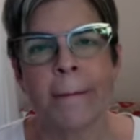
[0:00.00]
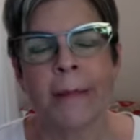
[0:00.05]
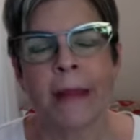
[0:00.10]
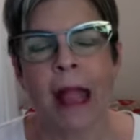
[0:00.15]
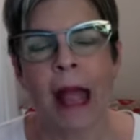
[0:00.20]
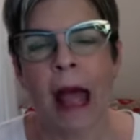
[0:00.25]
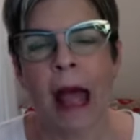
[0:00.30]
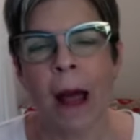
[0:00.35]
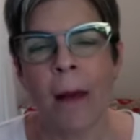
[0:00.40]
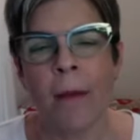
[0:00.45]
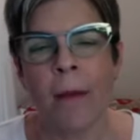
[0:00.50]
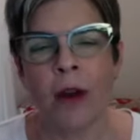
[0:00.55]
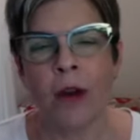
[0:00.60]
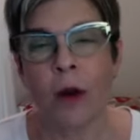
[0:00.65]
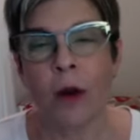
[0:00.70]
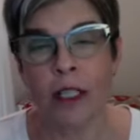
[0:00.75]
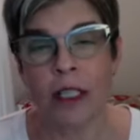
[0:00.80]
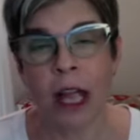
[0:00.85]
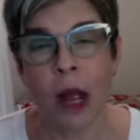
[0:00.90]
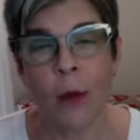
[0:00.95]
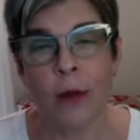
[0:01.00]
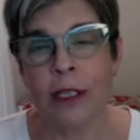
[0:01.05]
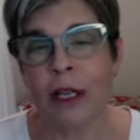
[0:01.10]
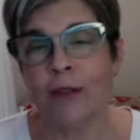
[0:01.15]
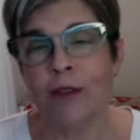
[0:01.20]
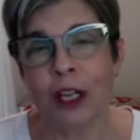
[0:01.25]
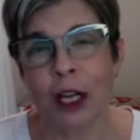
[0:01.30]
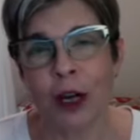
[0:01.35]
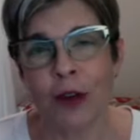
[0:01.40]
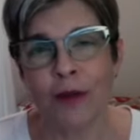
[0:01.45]
And of course, I always love
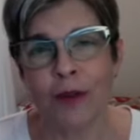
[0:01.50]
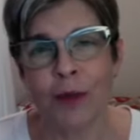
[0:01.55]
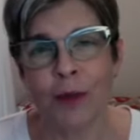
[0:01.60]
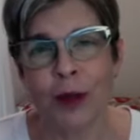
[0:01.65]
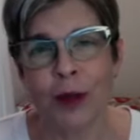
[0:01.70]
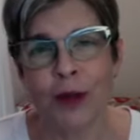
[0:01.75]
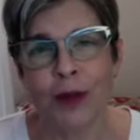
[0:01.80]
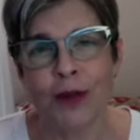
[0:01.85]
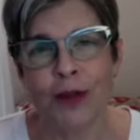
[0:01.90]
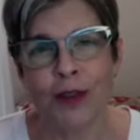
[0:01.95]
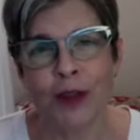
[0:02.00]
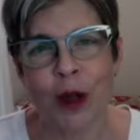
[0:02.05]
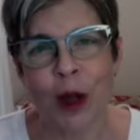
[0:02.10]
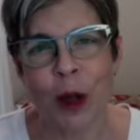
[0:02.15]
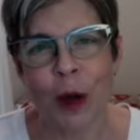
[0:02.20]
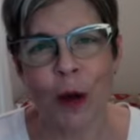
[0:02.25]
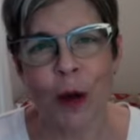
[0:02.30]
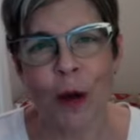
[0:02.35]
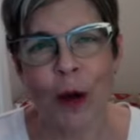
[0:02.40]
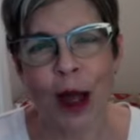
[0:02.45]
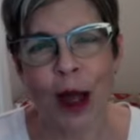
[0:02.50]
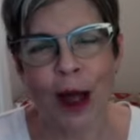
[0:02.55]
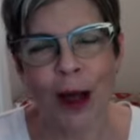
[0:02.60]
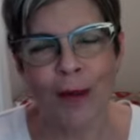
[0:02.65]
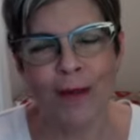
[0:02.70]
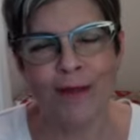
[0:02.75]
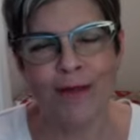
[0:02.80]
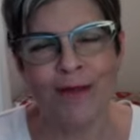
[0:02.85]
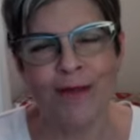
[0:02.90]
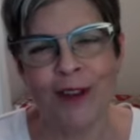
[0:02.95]
to hear from you, so
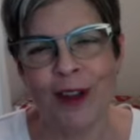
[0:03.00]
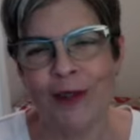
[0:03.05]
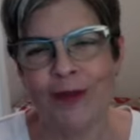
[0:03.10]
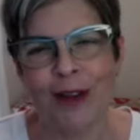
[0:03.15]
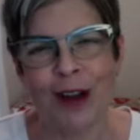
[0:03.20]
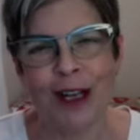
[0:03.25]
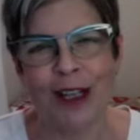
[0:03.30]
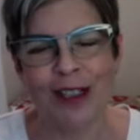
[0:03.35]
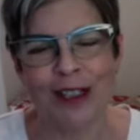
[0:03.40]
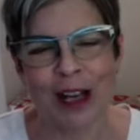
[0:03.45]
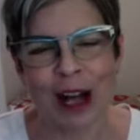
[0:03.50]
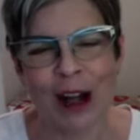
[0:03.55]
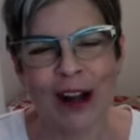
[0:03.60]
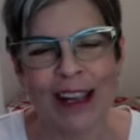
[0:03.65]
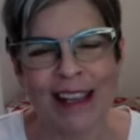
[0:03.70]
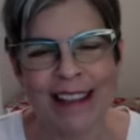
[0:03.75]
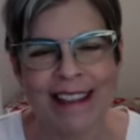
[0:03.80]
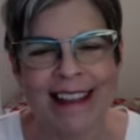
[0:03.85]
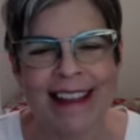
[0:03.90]
feel free to share it.